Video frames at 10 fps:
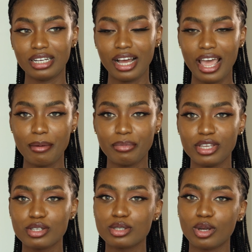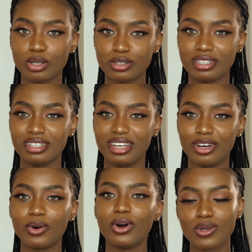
the hair being stuck to the nail.